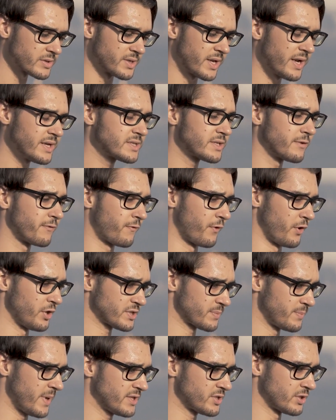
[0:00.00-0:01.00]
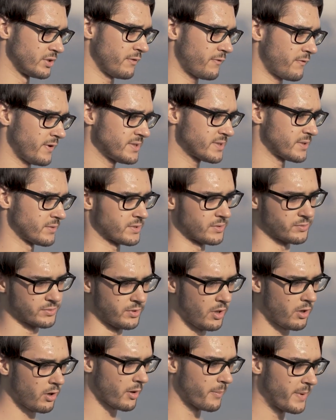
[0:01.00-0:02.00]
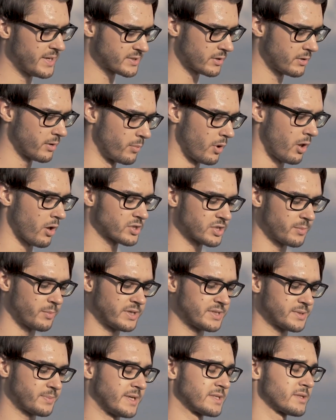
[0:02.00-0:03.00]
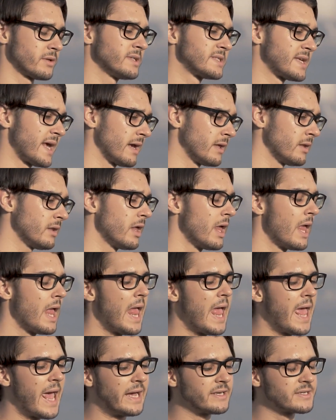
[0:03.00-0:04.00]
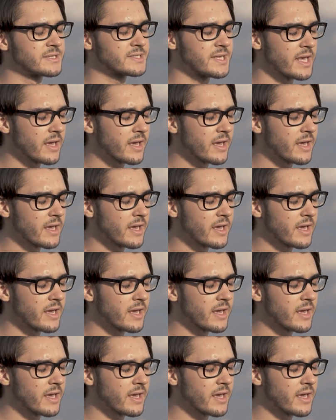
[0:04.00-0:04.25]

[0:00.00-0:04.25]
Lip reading: So that is the first major difference. So it's no longer based on a blockchain, but it's based on a Tangle. And the